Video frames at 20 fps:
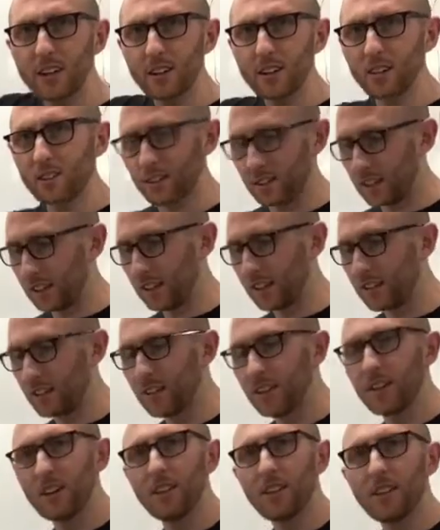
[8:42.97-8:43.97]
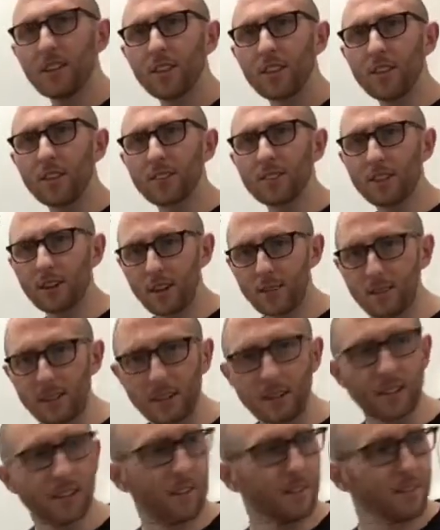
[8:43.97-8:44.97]
underneath the
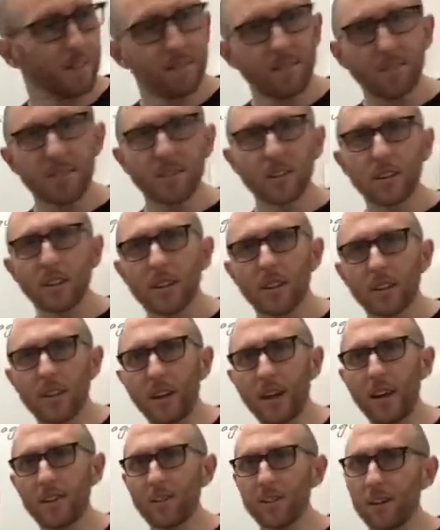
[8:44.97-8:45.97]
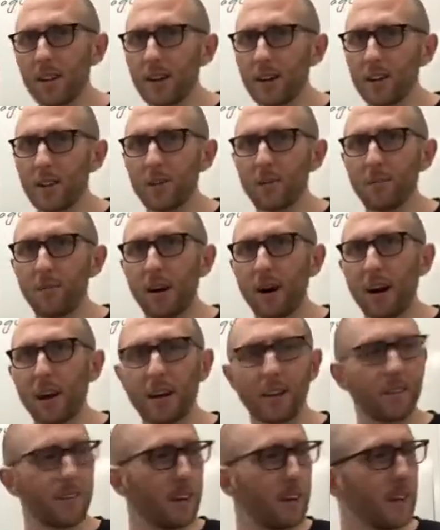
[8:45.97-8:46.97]
stomach, left side of the
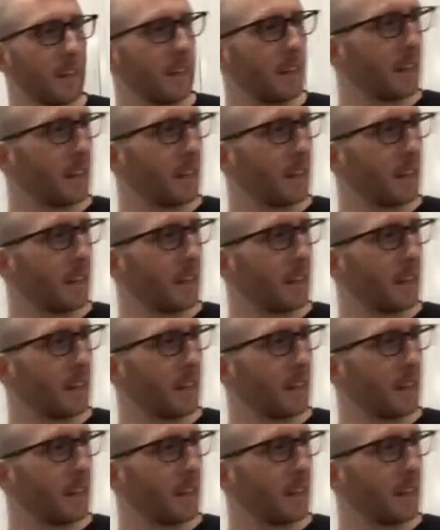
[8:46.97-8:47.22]
body, right?